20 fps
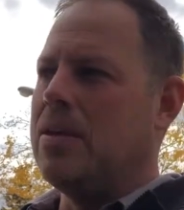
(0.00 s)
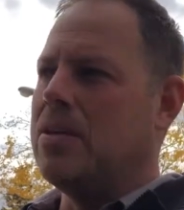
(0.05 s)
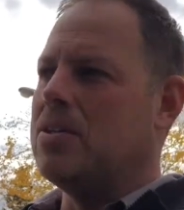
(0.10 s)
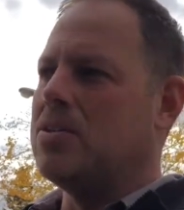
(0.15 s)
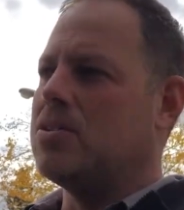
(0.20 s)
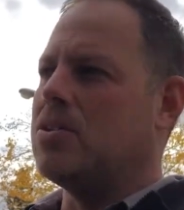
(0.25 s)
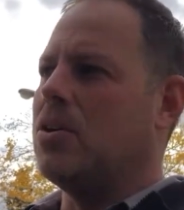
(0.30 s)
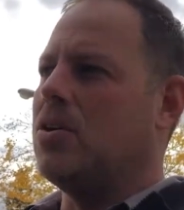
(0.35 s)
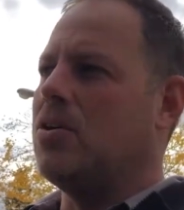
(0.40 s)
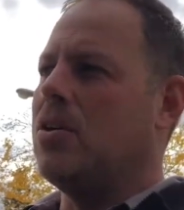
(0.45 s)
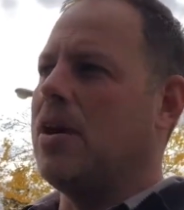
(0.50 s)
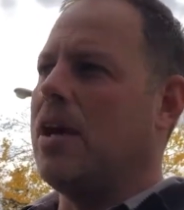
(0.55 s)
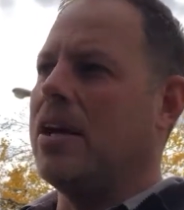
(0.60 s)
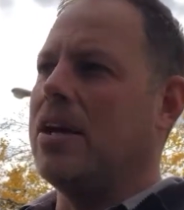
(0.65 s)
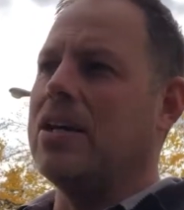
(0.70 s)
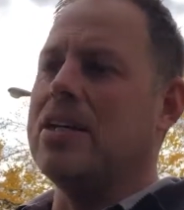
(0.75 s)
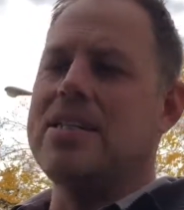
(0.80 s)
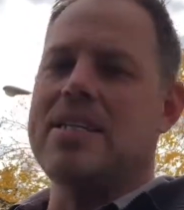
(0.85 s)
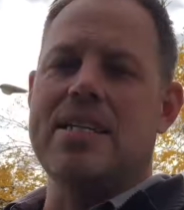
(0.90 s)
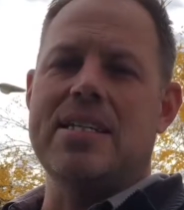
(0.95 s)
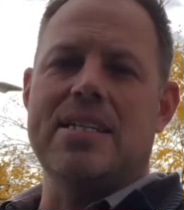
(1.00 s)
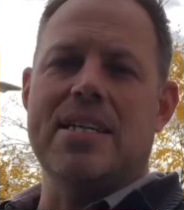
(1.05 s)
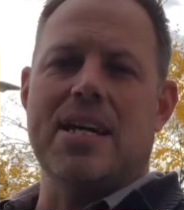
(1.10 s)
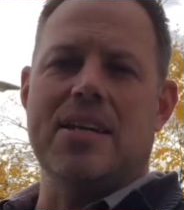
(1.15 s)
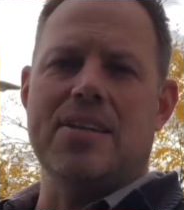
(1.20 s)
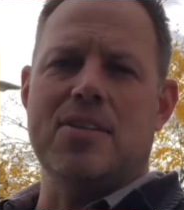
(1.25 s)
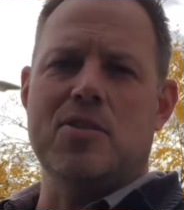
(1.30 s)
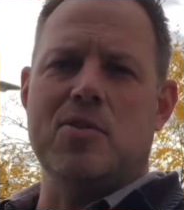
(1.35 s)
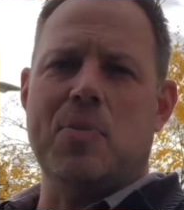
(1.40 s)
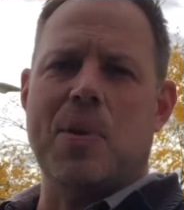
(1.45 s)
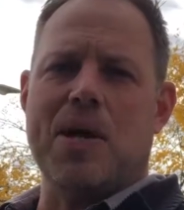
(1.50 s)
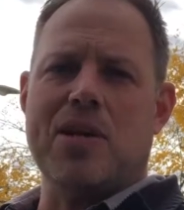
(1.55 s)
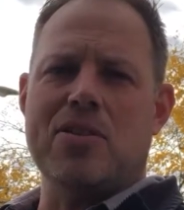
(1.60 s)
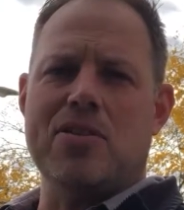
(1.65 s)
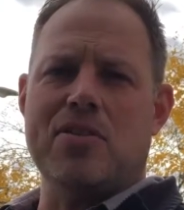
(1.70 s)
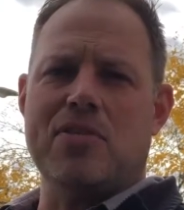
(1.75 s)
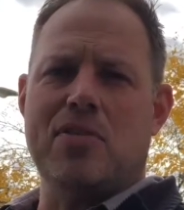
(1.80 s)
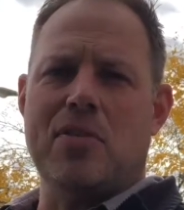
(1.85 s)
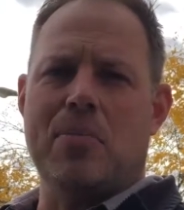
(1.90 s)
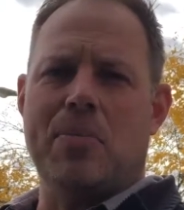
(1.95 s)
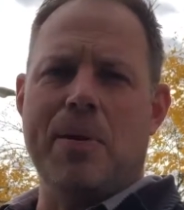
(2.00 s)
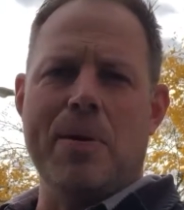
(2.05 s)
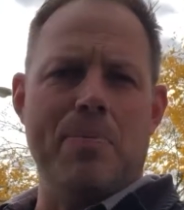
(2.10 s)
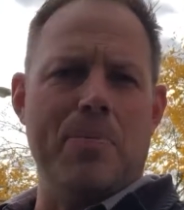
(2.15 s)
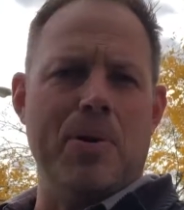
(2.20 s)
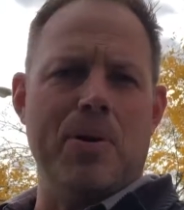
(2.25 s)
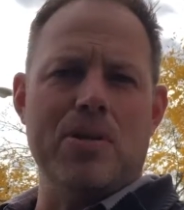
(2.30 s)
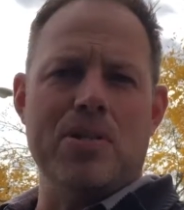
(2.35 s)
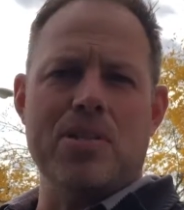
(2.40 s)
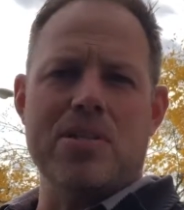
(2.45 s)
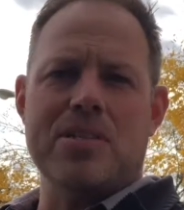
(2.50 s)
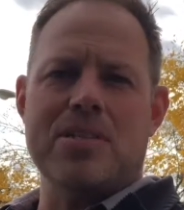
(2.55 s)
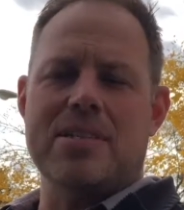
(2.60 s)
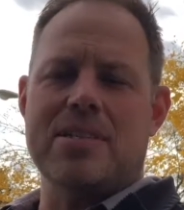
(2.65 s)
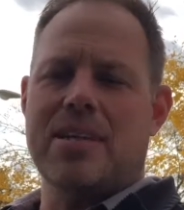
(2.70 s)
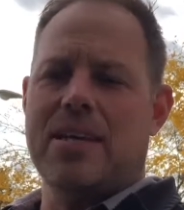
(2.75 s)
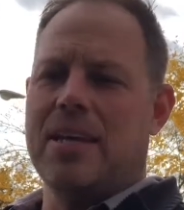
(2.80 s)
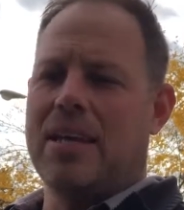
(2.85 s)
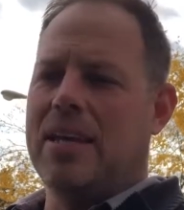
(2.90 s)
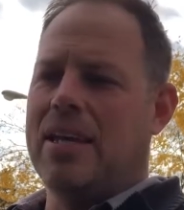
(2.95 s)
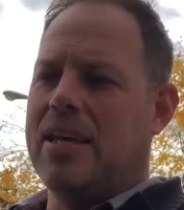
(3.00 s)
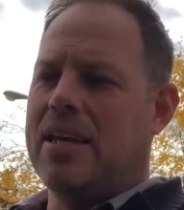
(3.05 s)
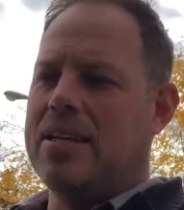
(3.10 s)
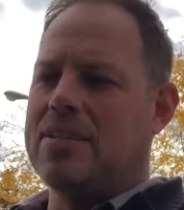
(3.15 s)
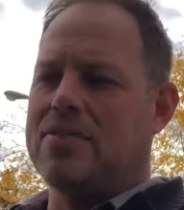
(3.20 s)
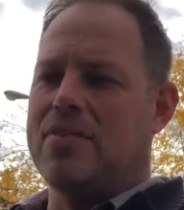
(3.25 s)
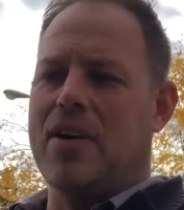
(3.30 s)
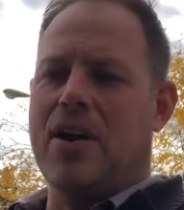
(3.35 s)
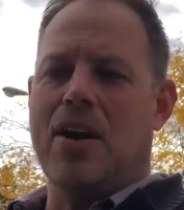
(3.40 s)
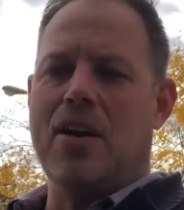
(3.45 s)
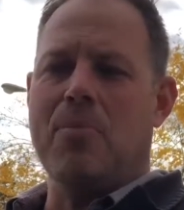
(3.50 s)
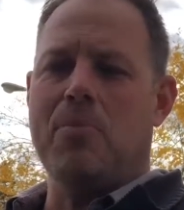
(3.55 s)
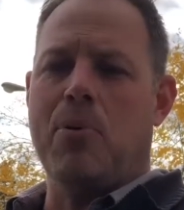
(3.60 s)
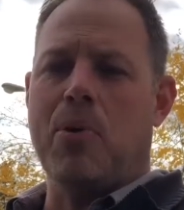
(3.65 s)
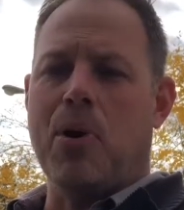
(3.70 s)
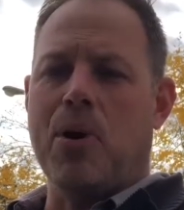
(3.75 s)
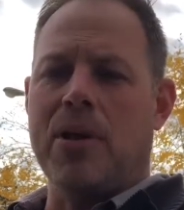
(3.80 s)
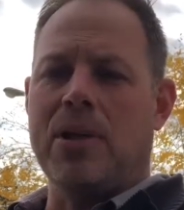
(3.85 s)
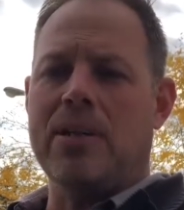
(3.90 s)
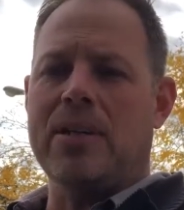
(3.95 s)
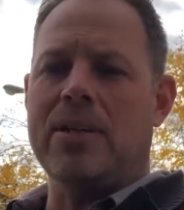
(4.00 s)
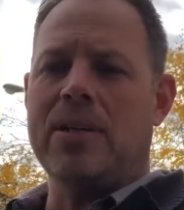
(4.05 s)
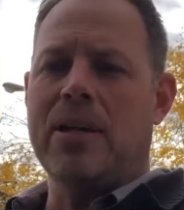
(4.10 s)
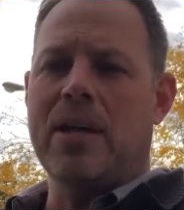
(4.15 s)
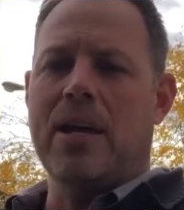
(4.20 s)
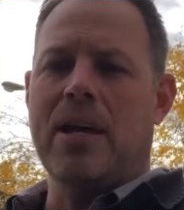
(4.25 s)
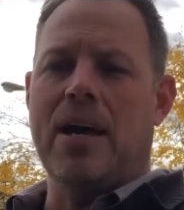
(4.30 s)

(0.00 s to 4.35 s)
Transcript: So a good detailed inspection for pre-purchase is very important.